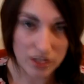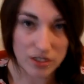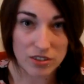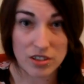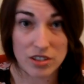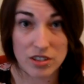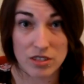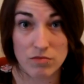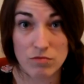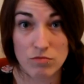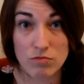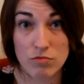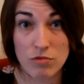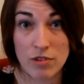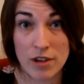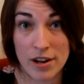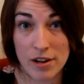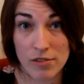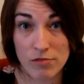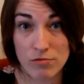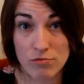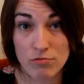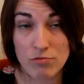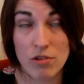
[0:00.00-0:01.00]
She's a
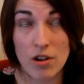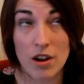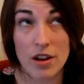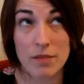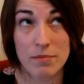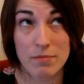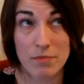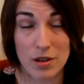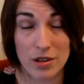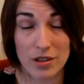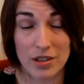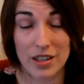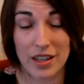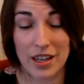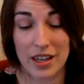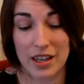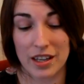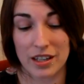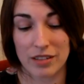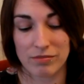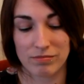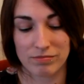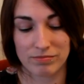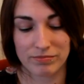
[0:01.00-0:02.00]
right
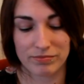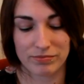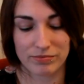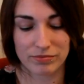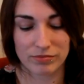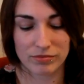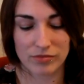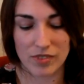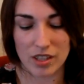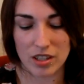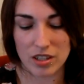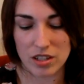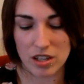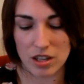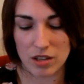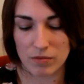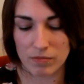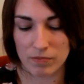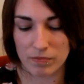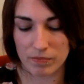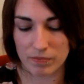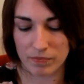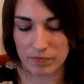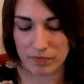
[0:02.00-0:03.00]
monkey, aren't you?
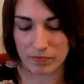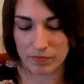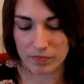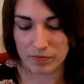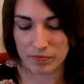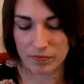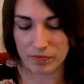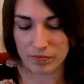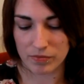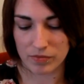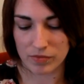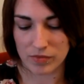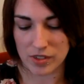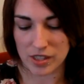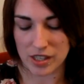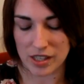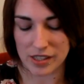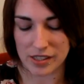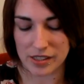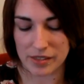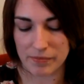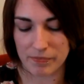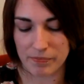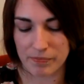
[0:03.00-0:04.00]

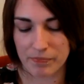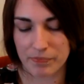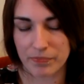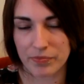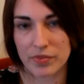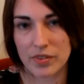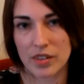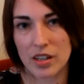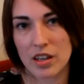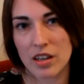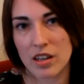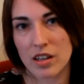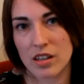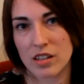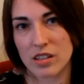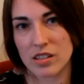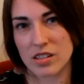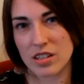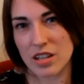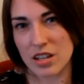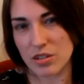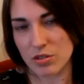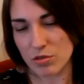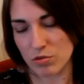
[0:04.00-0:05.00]
Yes. So
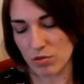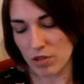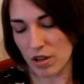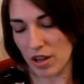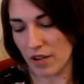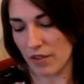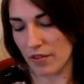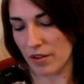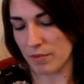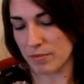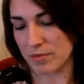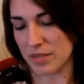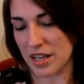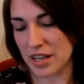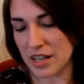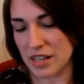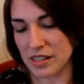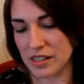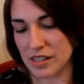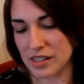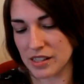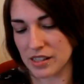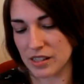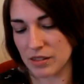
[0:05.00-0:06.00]
that's all her
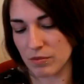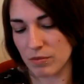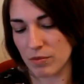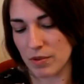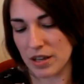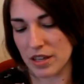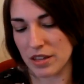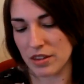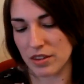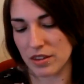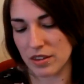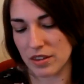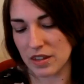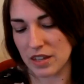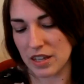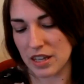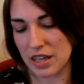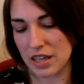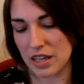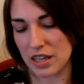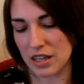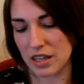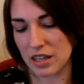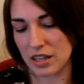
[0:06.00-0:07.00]
updates. With
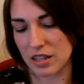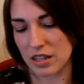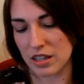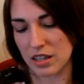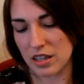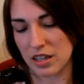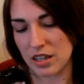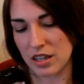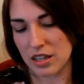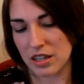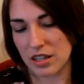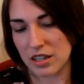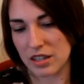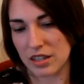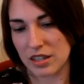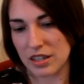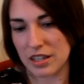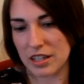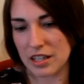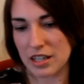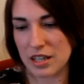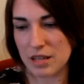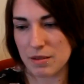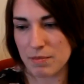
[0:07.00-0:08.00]
the
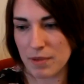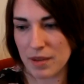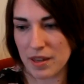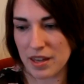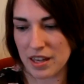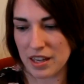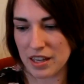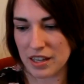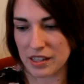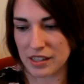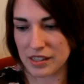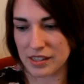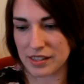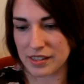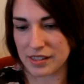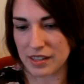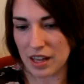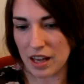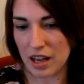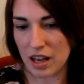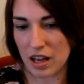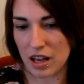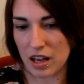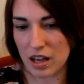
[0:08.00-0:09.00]
guinea pigs,
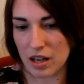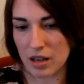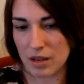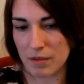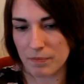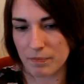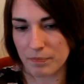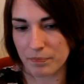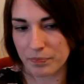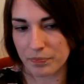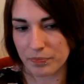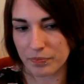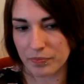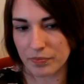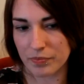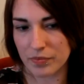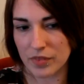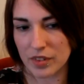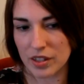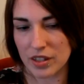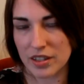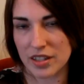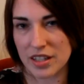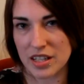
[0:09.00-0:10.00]

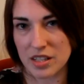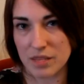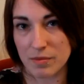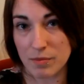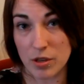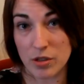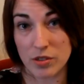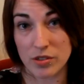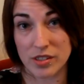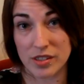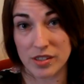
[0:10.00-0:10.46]
Gizmo's